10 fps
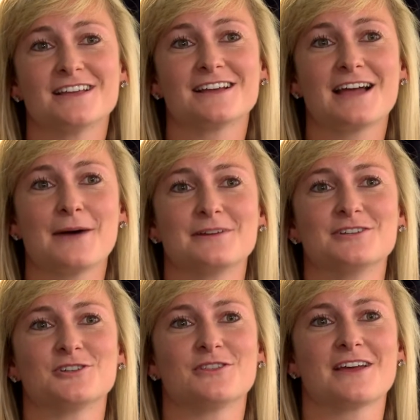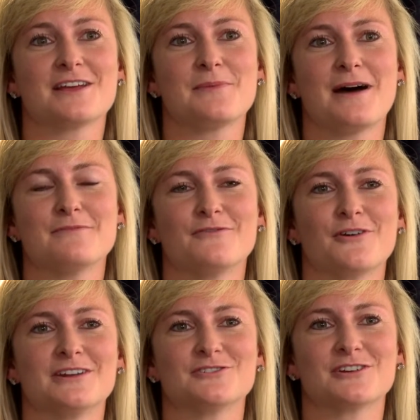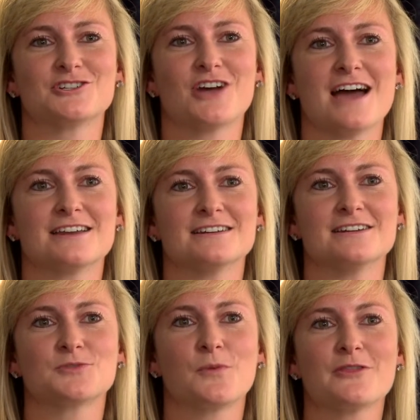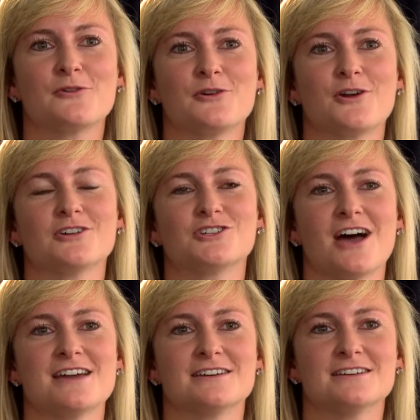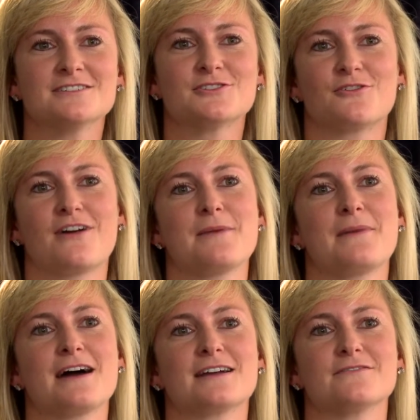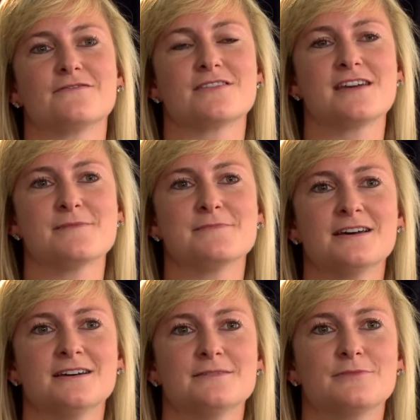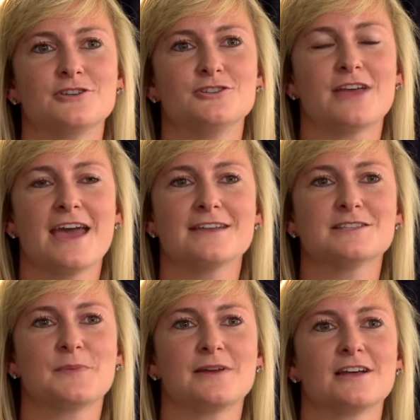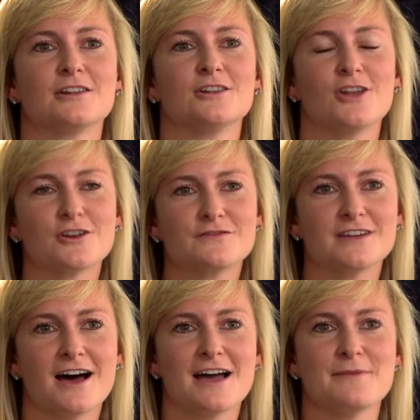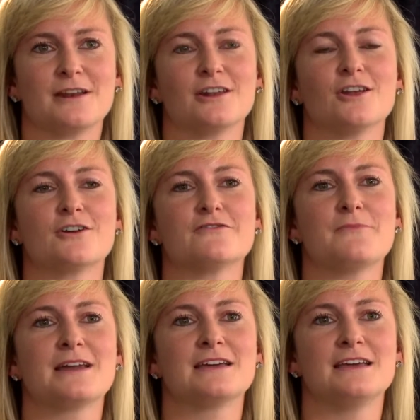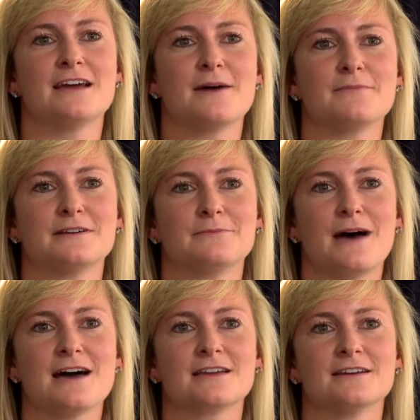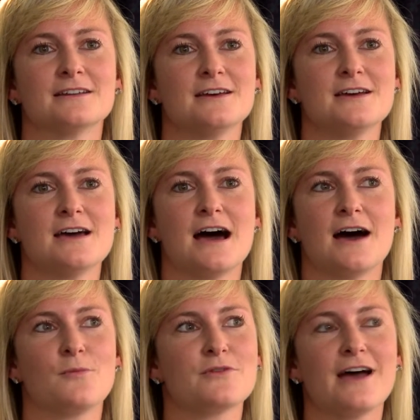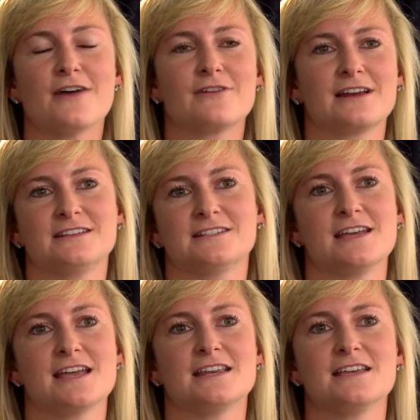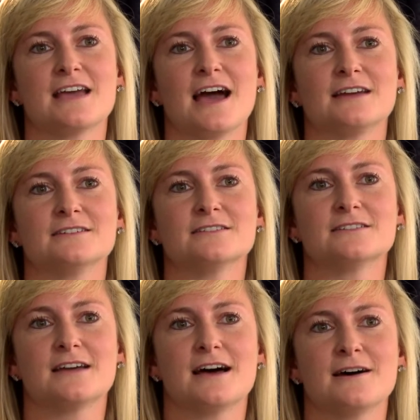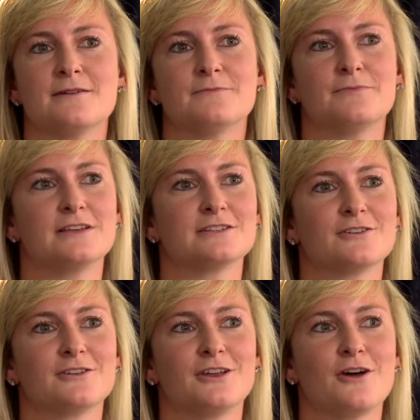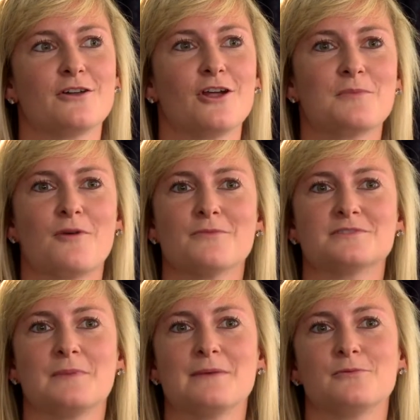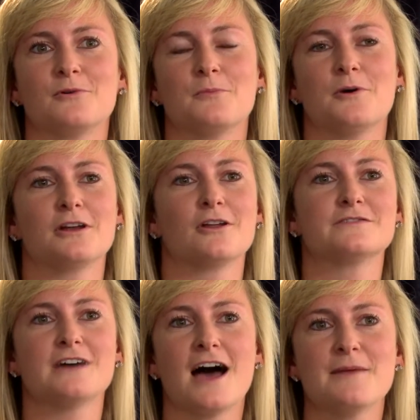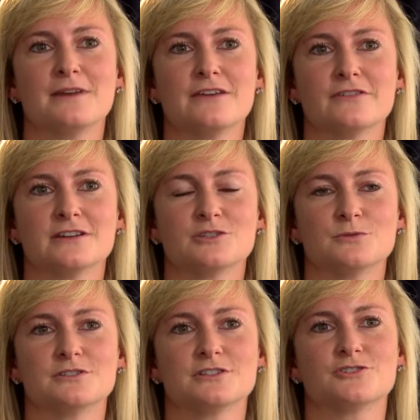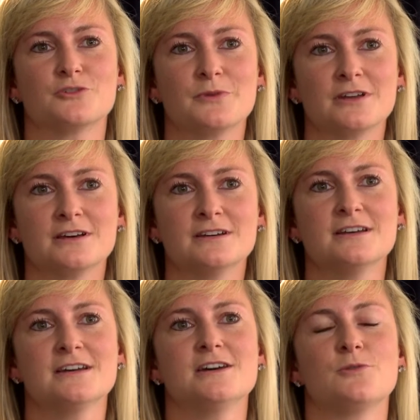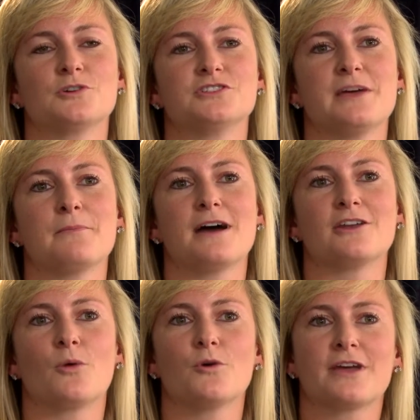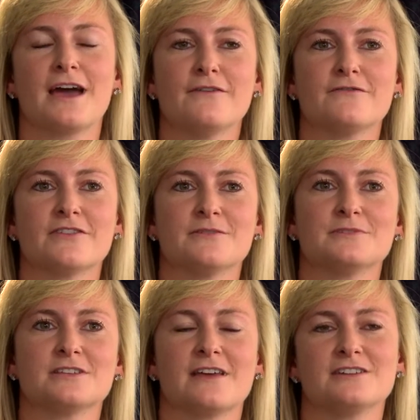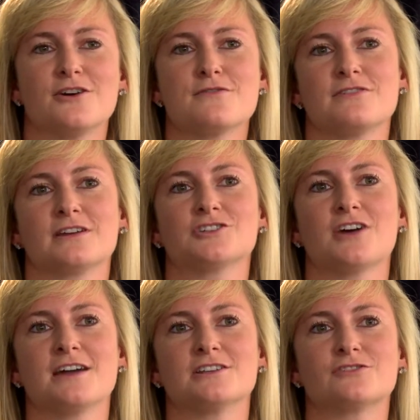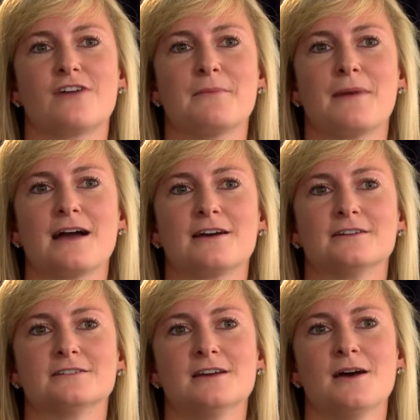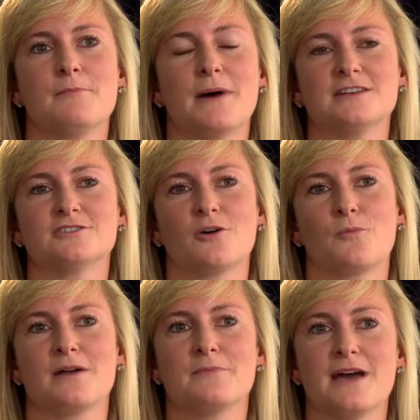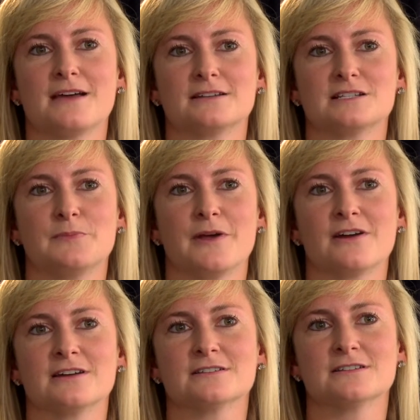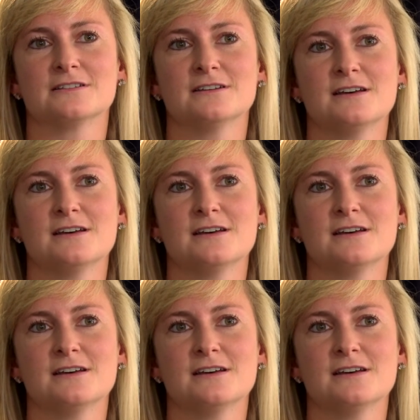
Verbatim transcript: thing companies should think about before entering China is whether or not China is the right market for them, because you can spend a lot of time and a lot of money up in market uh, without really seeing any gains. Uh, there's a, you know a lot of problems that people will put a lot of time and effort into a distributor, which then might not work out for them, so they don't think China's the right market based on one bad experience.